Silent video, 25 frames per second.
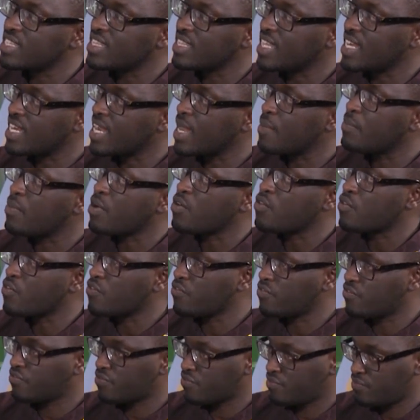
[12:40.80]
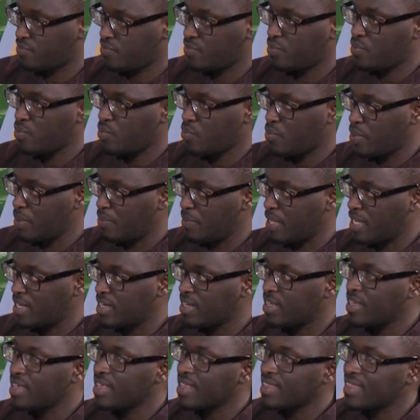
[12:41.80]
the number of
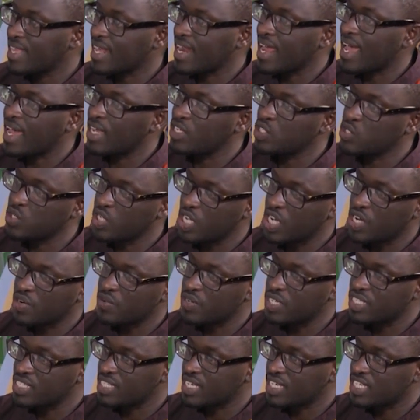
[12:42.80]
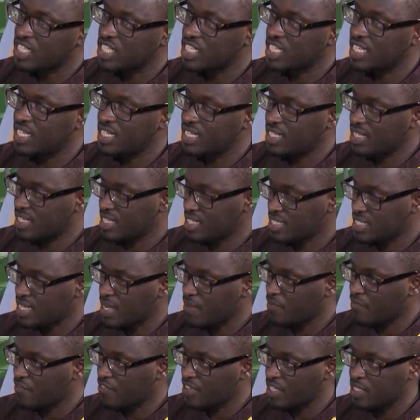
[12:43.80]
women that are doing research in the
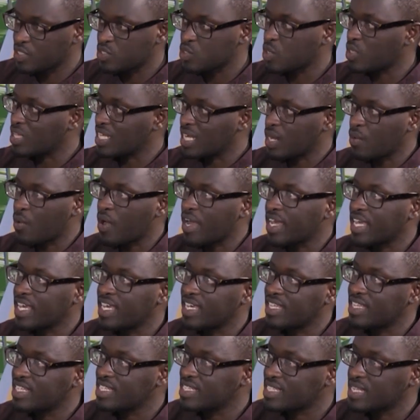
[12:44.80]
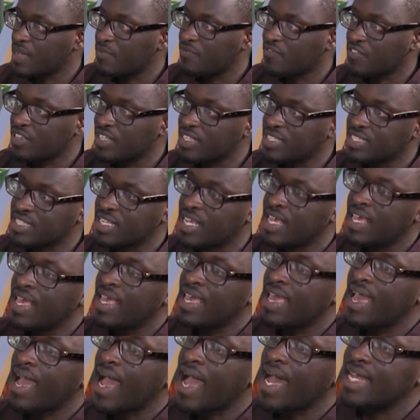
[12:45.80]
STEM fields or that are working in the STEM fields
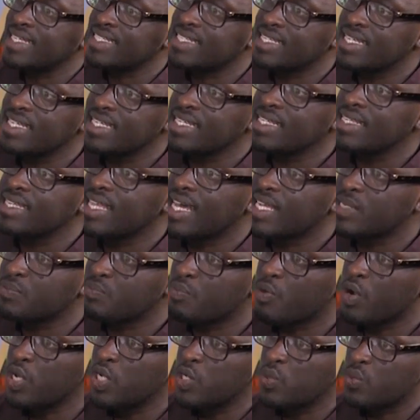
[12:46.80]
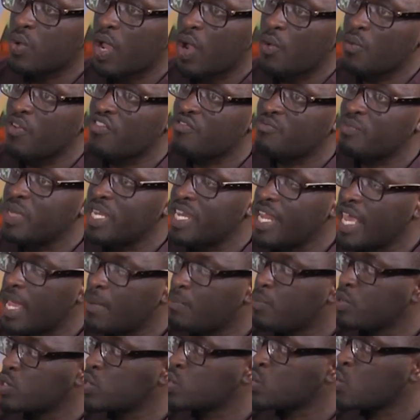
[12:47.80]
until that point where we've been
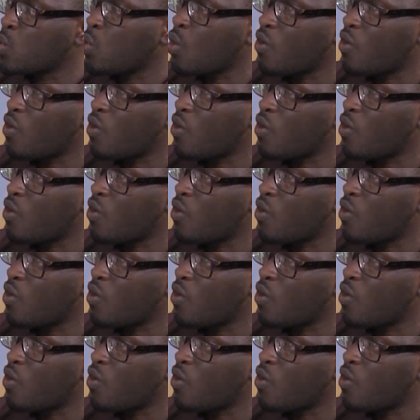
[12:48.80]
able to